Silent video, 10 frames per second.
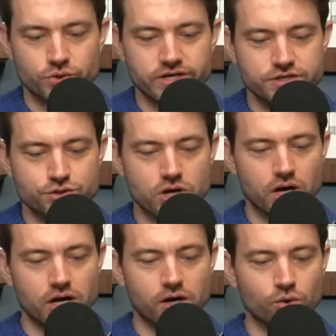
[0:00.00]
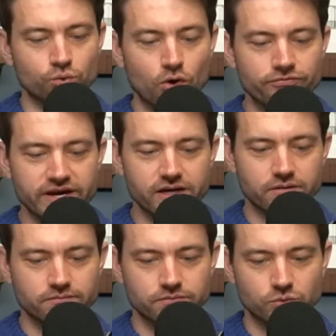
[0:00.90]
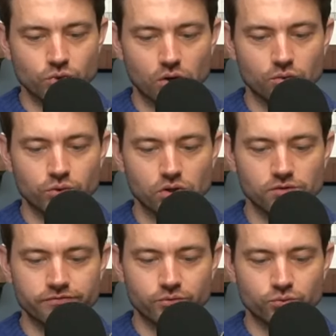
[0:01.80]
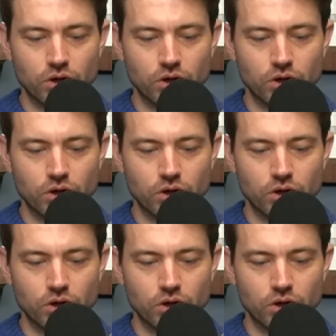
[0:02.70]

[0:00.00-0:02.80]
Dries Rolvink? Roelvink?